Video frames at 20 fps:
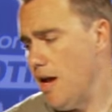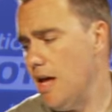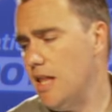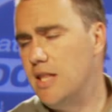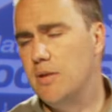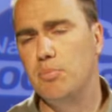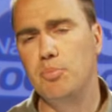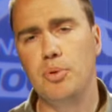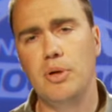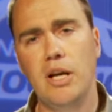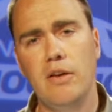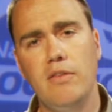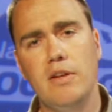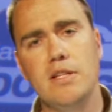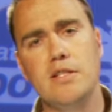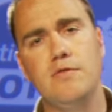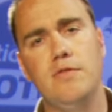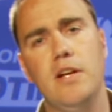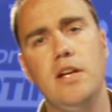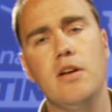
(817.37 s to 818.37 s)
In the
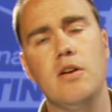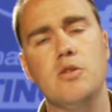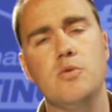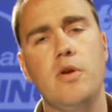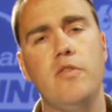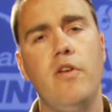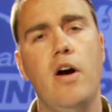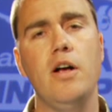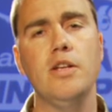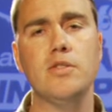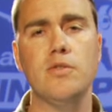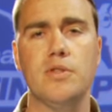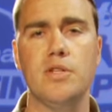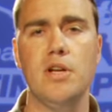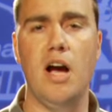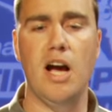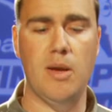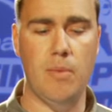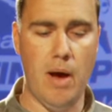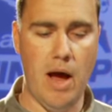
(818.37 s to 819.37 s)
previous videos, we've also
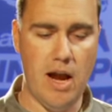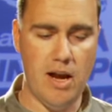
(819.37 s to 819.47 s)
talked about